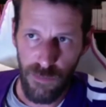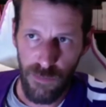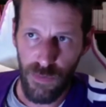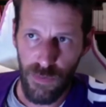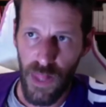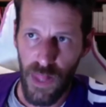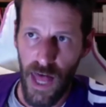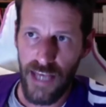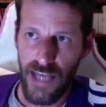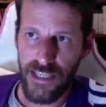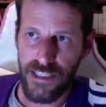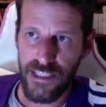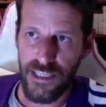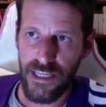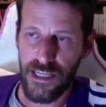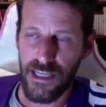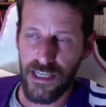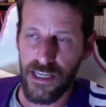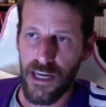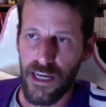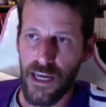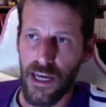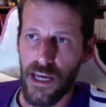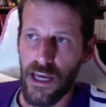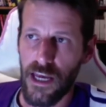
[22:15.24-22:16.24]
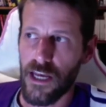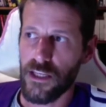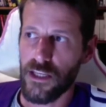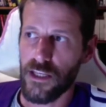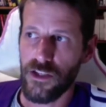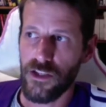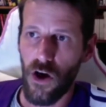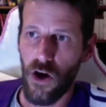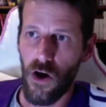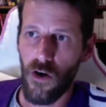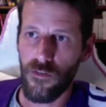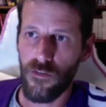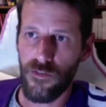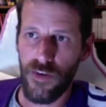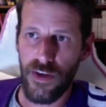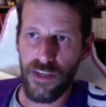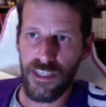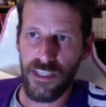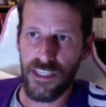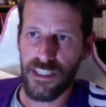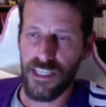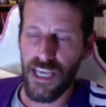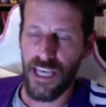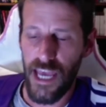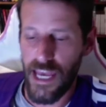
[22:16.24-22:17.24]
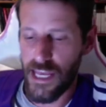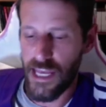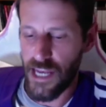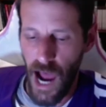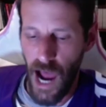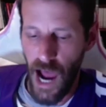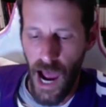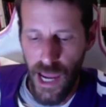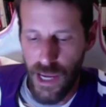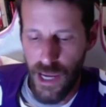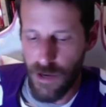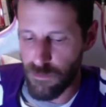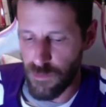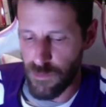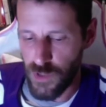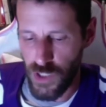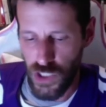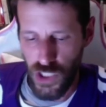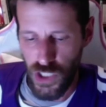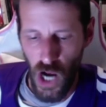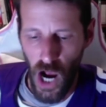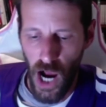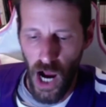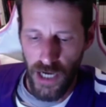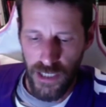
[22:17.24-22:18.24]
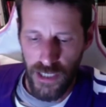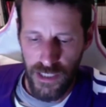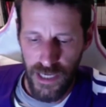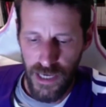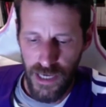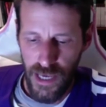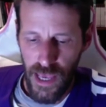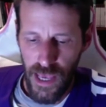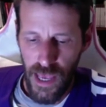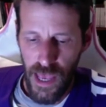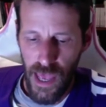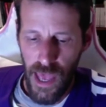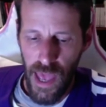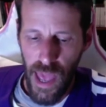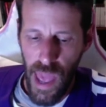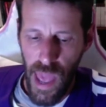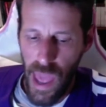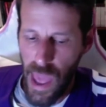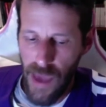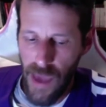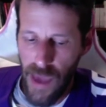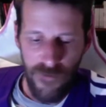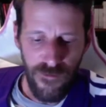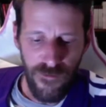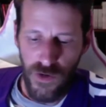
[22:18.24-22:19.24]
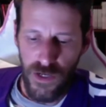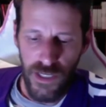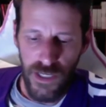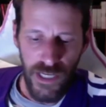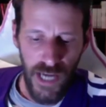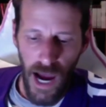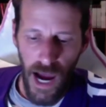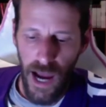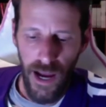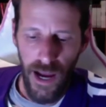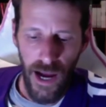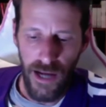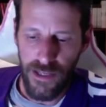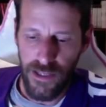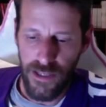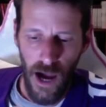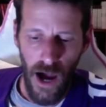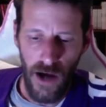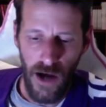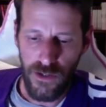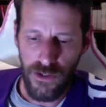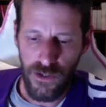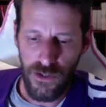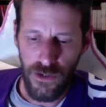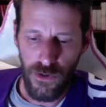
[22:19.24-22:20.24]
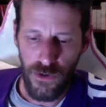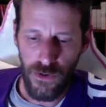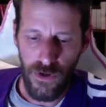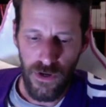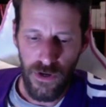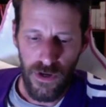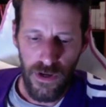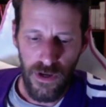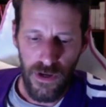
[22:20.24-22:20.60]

plastic doll faces and i am shocked every guy i talk to